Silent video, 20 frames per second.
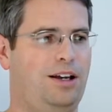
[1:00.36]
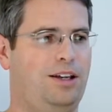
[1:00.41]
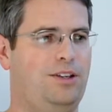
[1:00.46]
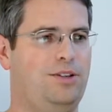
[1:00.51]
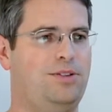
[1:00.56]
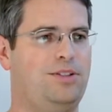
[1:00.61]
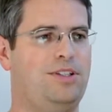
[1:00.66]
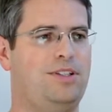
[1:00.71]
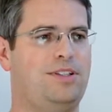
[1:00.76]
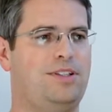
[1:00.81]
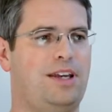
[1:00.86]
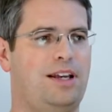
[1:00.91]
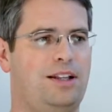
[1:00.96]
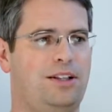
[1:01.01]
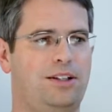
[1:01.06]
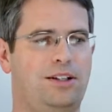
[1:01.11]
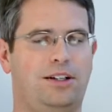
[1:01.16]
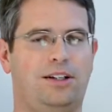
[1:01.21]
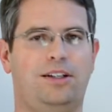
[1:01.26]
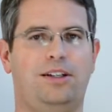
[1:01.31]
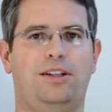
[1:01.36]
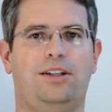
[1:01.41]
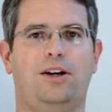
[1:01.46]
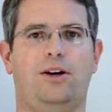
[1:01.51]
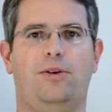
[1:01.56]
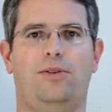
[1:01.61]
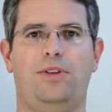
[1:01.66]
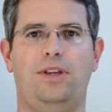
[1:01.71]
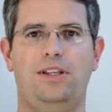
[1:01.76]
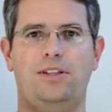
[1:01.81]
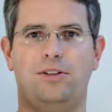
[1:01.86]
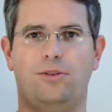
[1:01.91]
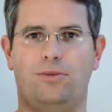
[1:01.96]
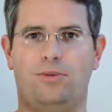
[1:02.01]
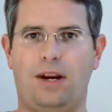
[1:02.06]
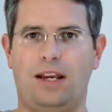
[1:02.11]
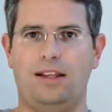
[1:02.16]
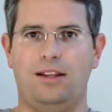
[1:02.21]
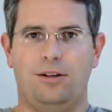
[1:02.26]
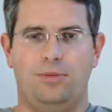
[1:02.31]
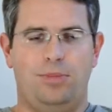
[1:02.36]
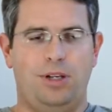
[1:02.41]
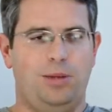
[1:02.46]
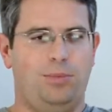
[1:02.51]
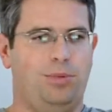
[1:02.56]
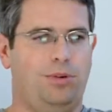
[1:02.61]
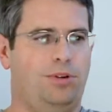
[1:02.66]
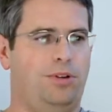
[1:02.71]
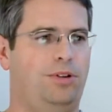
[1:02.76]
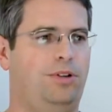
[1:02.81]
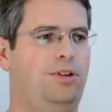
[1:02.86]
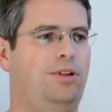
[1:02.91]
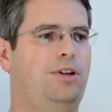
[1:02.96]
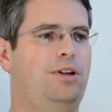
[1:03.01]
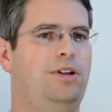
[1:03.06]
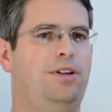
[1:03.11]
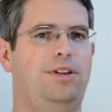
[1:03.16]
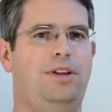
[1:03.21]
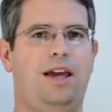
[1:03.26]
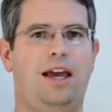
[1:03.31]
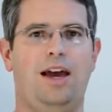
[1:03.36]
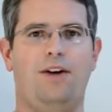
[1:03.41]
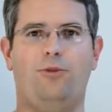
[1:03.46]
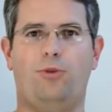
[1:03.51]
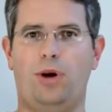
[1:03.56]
used to say, look, these are regular people, they have